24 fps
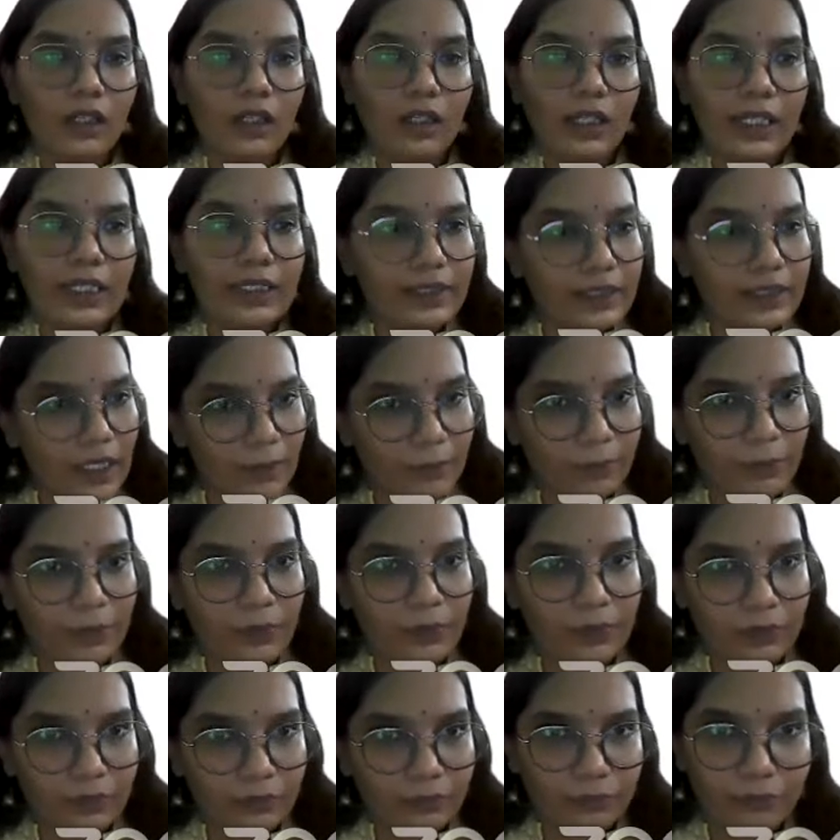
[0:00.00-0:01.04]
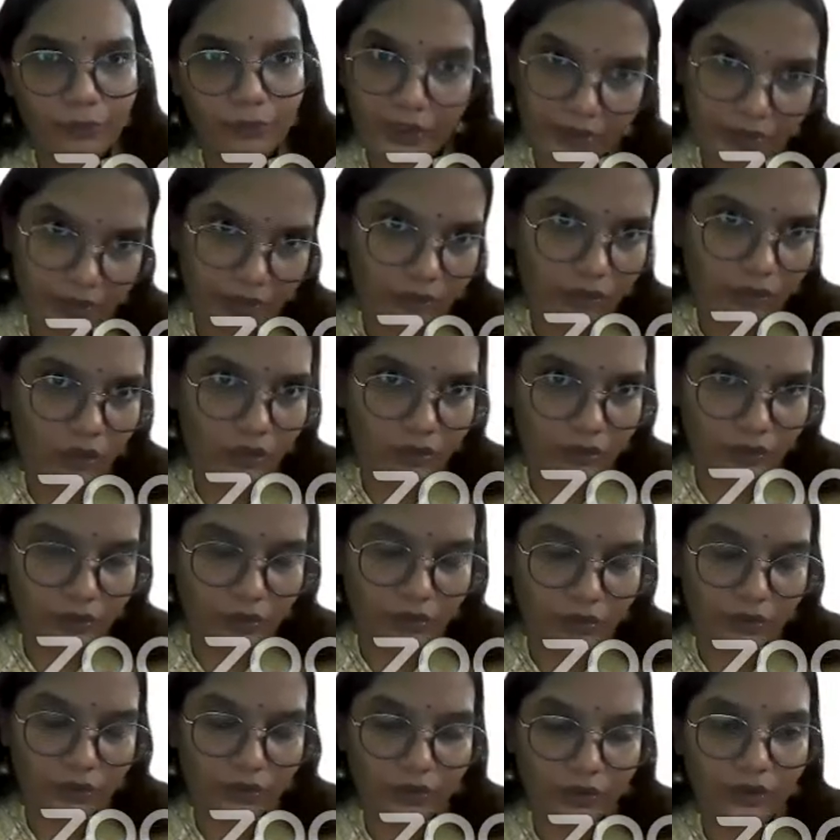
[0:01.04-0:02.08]
example, written
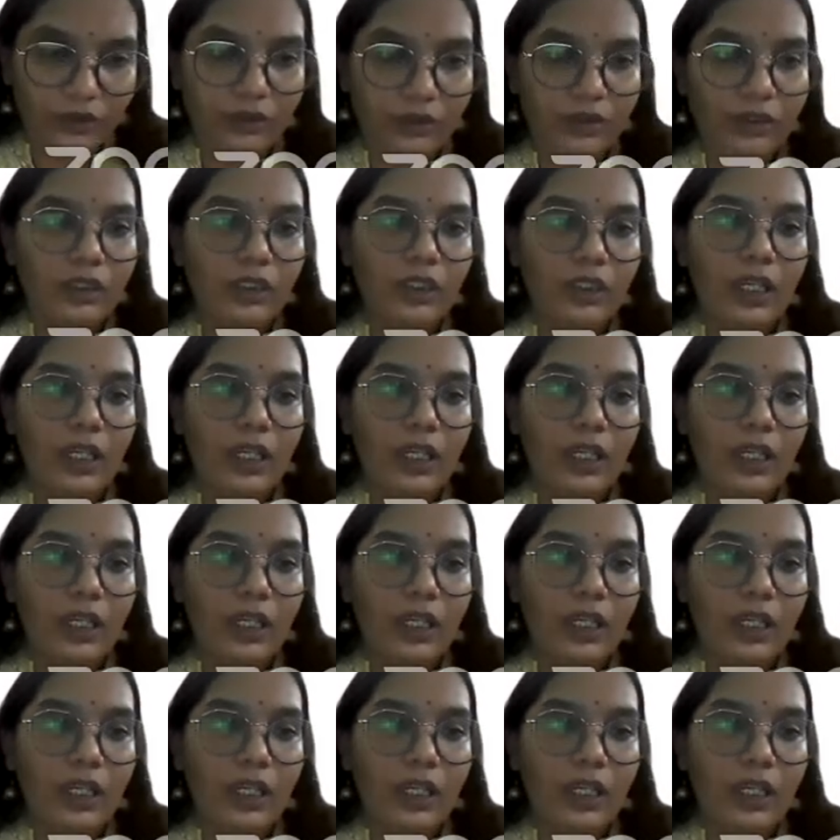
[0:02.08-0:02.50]
constitution.